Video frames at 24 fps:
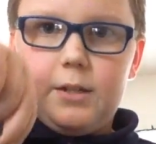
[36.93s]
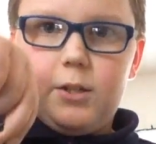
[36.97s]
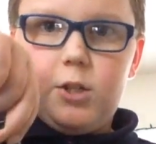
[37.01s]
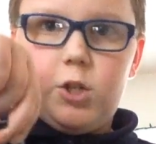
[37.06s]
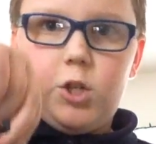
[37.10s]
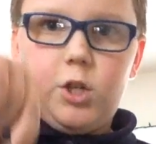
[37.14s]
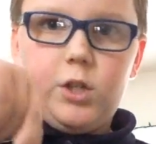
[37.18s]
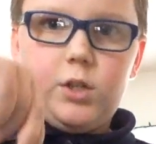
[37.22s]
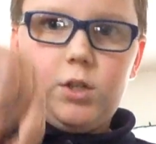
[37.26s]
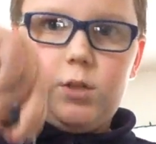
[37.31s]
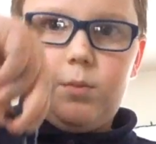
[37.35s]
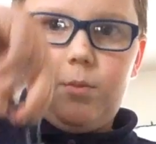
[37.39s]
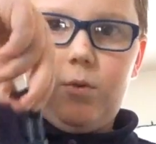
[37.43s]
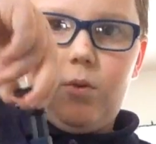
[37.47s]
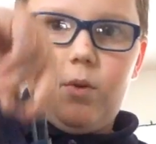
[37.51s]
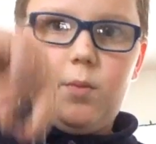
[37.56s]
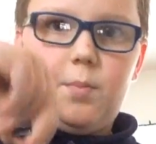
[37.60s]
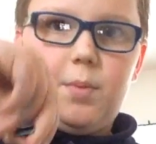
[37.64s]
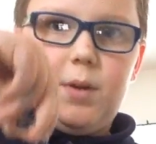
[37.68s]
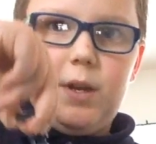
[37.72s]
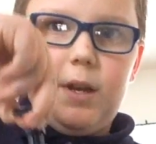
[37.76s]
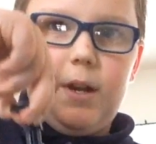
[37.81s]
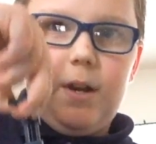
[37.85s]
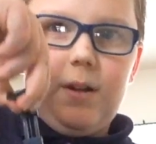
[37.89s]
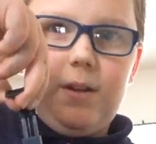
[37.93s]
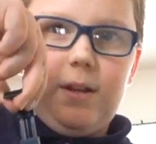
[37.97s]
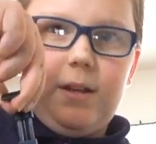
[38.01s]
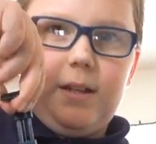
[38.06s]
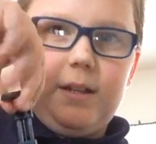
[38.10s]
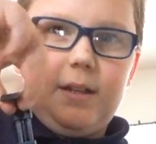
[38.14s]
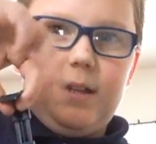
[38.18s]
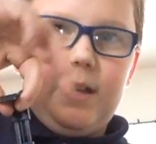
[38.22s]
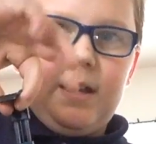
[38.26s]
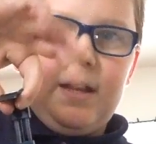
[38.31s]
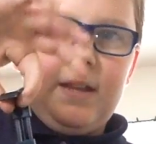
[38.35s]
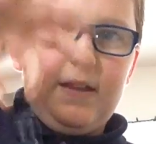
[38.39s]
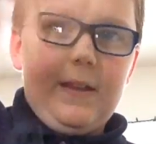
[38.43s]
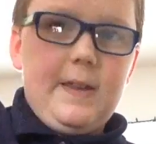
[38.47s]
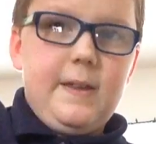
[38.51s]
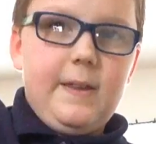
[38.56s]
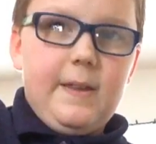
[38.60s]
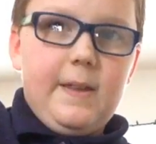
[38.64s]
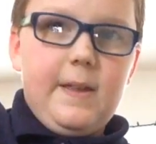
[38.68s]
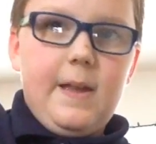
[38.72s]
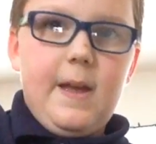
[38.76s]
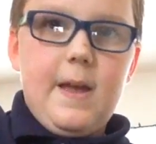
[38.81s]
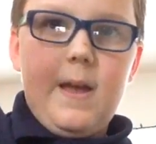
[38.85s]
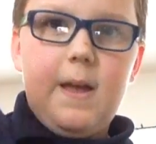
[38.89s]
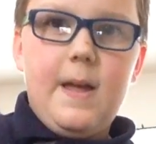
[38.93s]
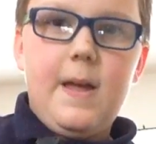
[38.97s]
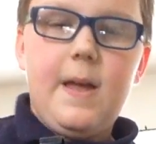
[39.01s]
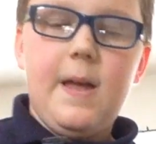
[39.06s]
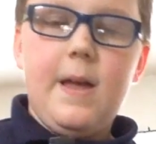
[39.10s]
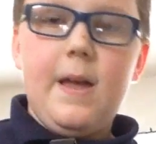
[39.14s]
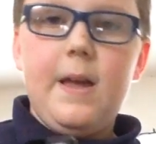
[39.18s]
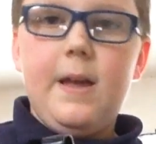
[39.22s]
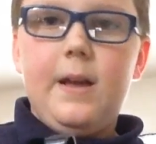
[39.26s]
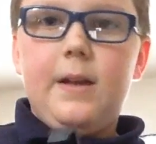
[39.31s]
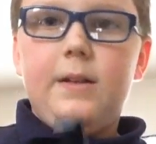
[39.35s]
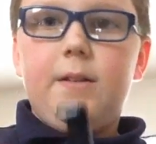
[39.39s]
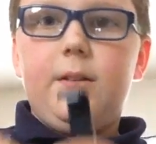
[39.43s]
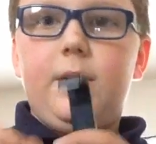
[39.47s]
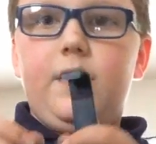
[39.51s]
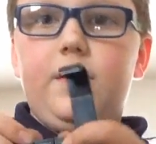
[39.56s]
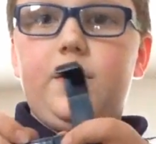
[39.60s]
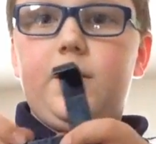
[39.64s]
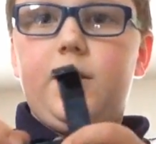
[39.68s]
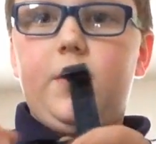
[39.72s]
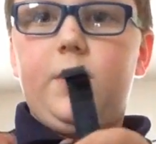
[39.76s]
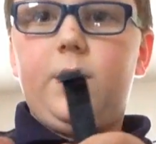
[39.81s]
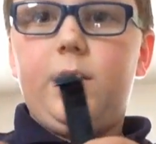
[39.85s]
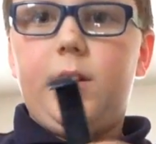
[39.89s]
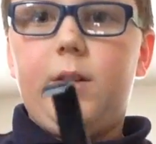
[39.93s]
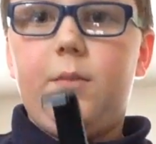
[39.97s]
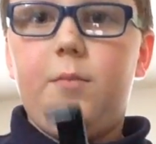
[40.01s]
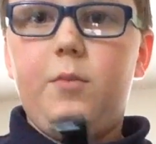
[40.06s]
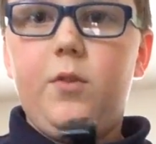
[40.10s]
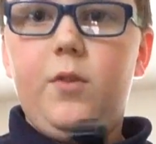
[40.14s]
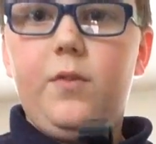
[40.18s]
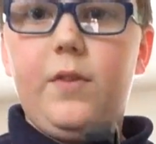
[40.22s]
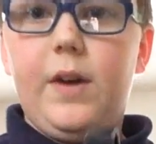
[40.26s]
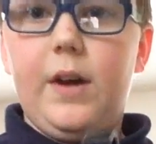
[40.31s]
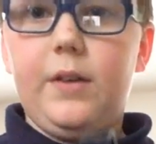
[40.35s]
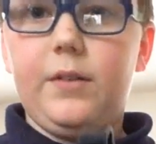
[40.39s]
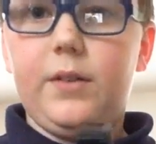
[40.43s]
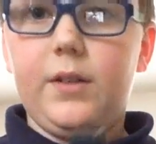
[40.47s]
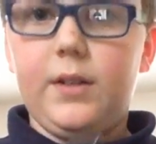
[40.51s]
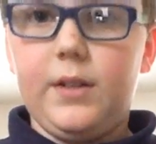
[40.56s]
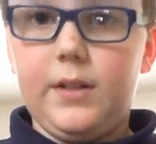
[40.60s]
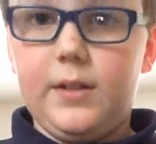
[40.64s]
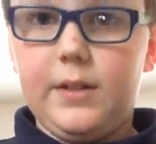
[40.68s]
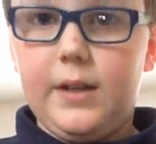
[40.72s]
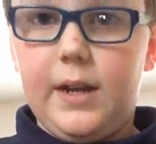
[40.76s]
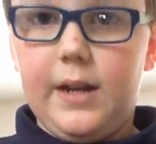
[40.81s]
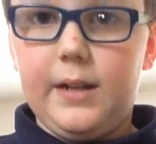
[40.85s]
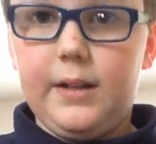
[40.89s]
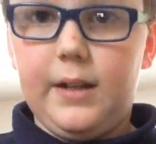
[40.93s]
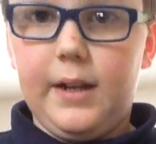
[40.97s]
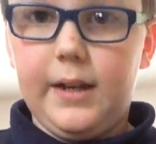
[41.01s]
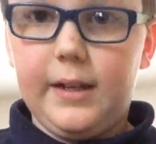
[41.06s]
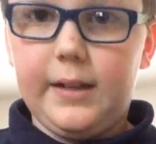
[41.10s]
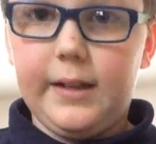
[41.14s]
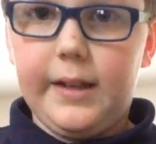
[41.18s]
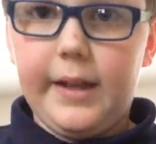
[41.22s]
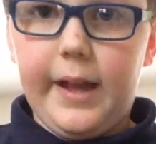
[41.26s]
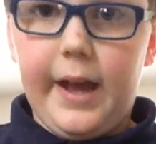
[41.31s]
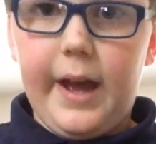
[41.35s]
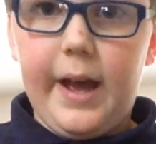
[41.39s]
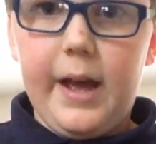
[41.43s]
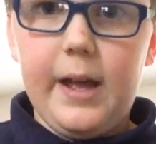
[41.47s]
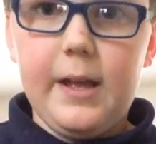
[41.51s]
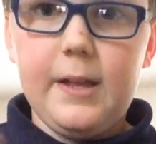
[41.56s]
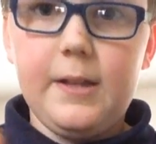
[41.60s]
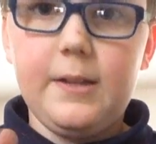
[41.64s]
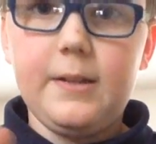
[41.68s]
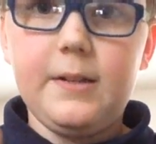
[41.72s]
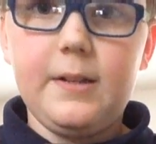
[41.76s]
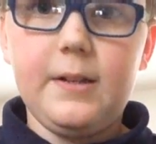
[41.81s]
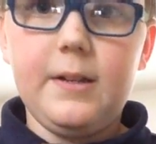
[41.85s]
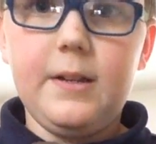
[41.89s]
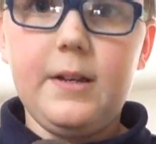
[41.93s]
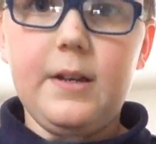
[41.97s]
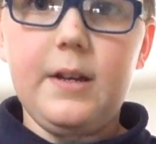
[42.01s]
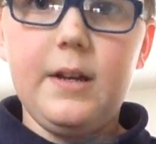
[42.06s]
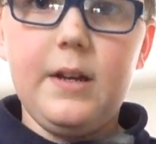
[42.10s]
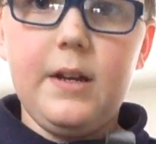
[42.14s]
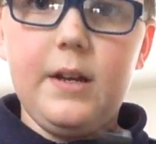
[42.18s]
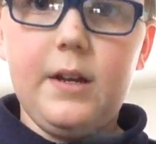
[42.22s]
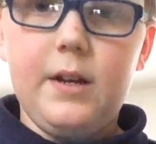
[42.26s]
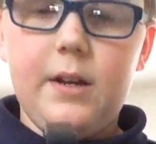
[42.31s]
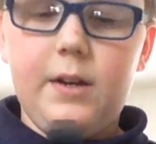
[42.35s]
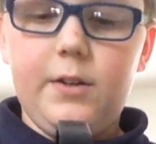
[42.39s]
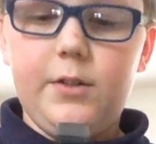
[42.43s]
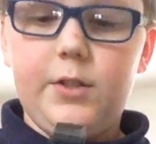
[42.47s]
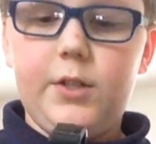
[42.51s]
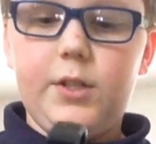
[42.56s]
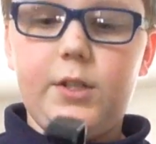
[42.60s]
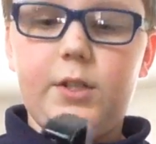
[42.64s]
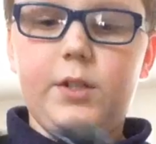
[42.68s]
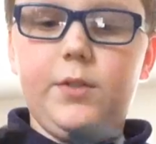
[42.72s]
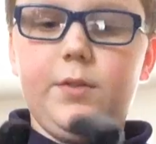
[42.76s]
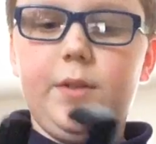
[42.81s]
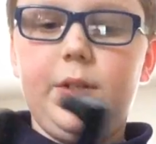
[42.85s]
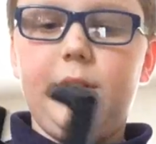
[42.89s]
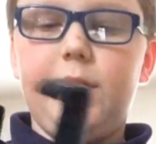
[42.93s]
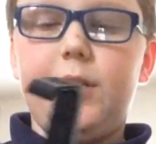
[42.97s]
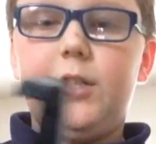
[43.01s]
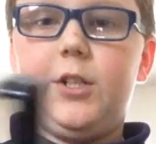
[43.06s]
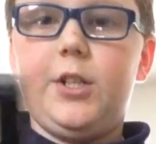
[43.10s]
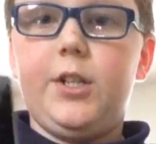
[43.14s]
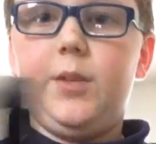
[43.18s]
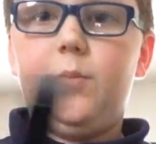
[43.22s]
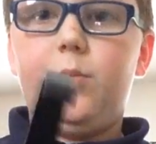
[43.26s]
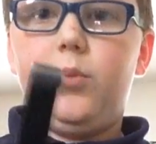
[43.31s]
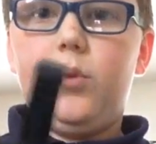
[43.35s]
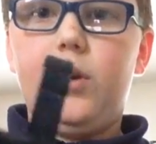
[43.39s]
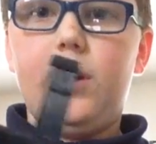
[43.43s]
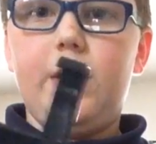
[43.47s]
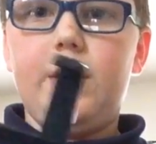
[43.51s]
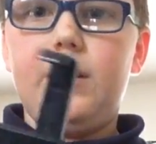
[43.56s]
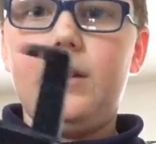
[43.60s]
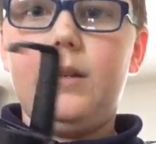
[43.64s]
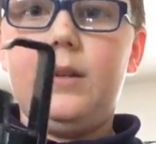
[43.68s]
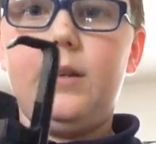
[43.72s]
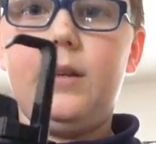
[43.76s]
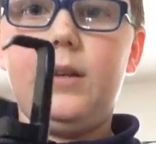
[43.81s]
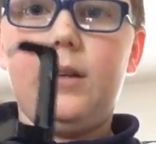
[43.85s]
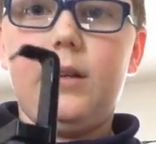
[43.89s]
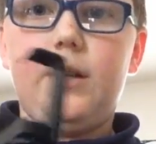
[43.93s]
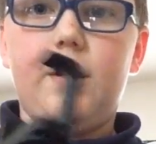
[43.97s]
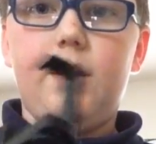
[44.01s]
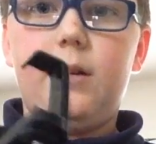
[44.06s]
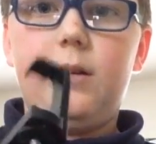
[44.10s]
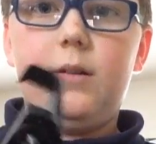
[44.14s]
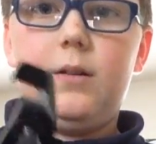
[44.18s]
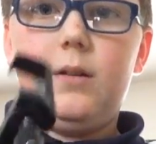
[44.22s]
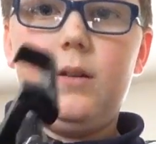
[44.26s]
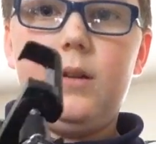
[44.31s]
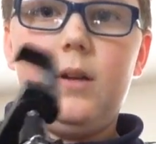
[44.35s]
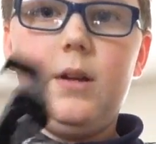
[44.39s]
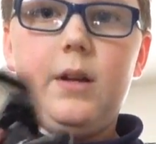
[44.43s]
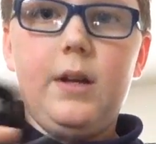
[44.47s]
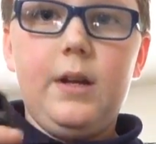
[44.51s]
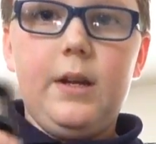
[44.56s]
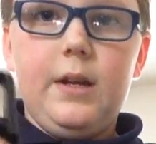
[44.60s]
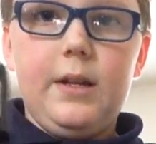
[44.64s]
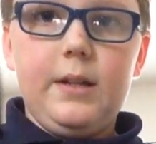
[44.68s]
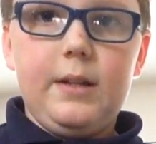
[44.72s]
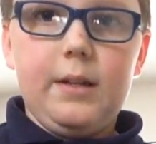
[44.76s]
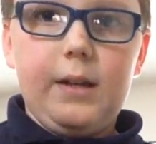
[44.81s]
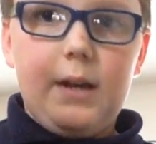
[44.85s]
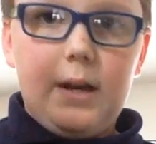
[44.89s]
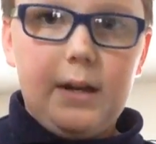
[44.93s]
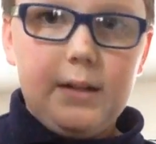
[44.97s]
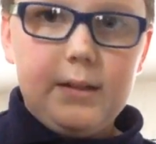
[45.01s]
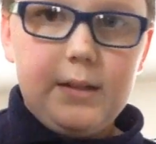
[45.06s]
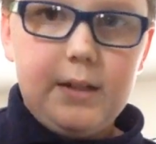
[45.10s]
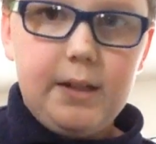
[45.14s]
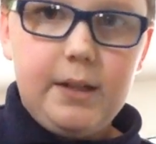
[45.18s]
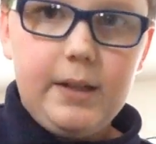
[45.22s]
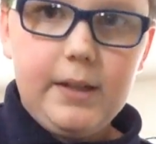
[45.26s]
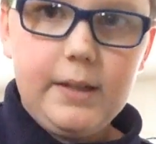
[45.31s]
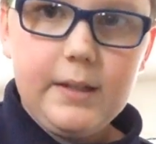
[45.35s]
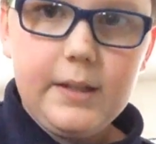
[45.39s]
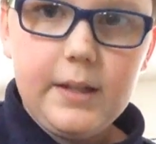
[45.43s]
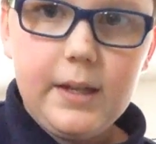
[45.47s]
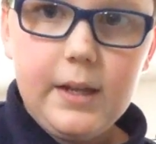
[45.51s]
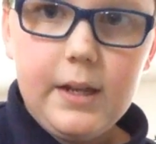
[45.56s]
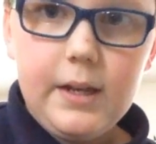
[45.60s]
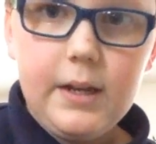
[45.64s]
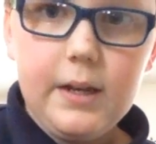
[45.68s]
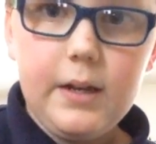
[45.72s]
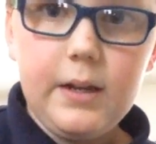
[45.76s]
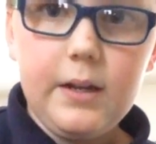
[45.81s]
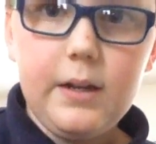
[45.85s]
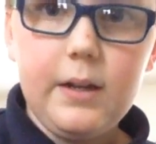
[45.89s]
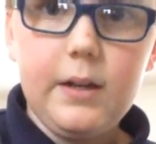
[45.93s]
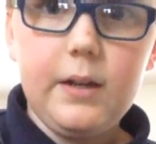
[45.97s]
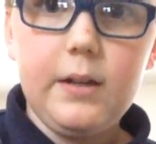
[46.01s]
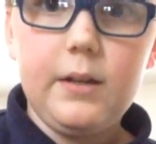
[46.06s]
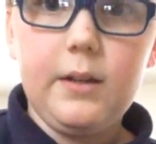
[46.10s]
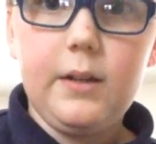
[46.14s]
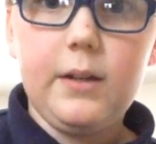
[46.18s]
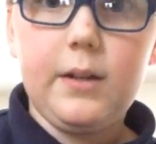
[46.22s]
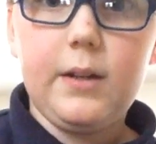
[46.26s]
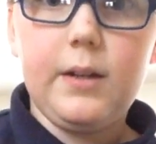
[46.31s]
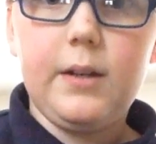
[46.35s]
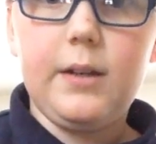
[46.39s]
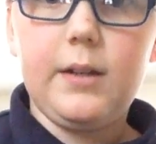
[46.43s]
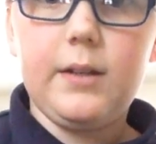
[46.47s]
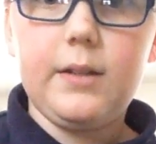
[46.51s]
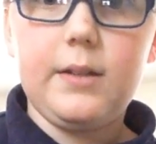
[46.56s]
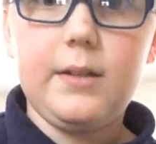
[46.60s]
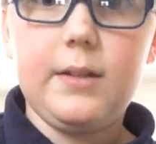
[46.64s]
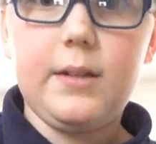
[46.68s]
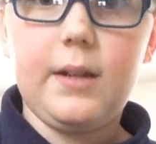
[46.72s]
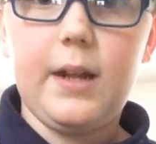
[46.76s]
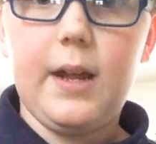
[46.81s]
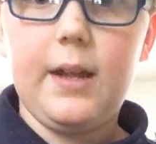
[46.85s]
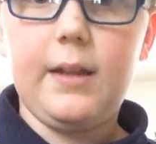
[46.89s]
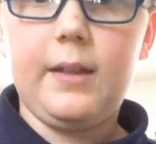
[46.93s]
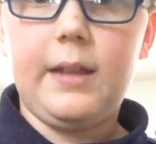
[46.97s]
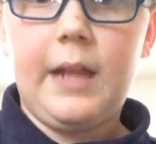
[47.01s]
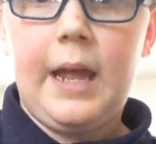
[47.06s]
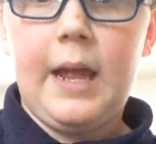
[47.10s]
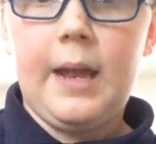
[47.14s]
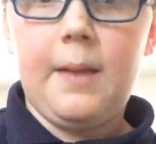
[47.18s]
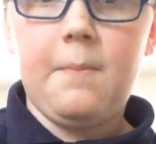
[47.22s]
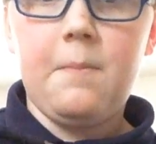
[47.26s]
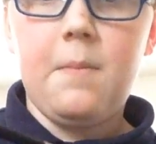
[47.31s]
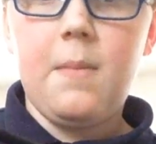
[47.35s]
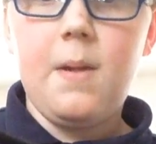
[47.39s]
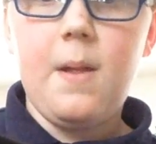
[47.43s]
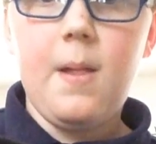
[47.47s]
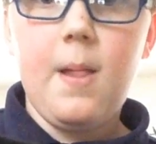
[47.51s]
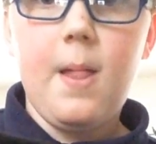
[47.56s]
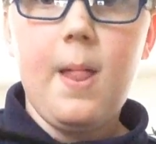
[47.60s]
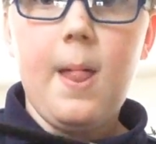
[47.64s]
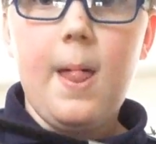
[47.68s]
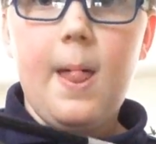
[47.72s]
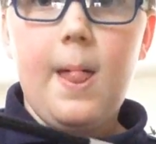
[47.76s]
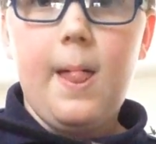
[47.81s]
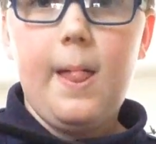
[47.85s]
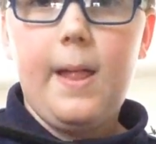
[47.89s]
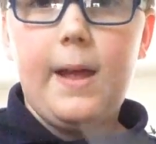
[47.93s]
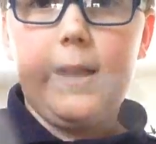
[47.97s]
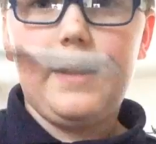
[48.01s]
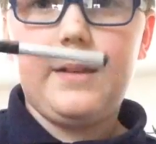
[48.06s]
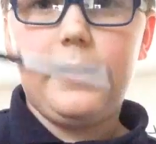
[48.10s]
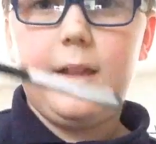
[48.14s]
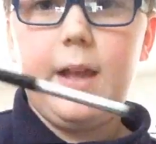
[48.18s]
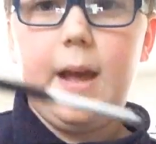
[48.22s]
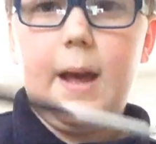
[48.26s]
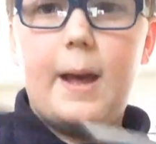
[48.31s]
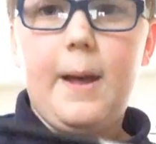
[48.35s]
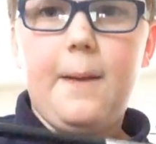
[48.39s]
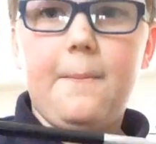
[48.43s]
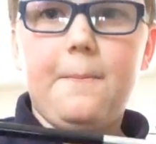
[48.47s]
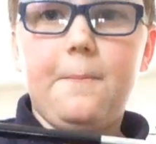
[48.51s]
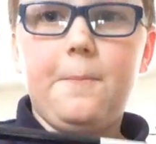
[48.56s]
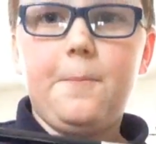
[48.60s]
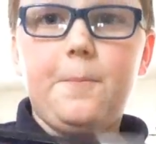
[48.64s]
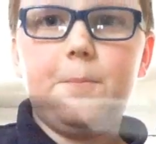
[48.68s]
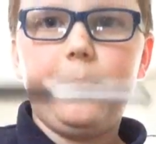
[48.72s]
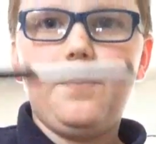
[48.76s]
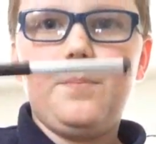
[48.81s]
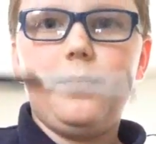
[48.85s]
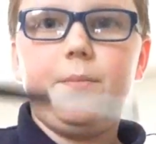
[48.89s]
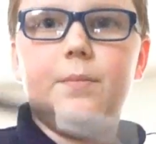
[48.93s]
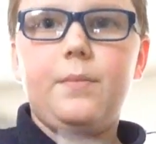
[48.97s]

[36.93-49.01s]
It's adjustable up here like this. It's also can move out to the side like that. It was just a really cheap one, you know. It's got these. You can extend them like that.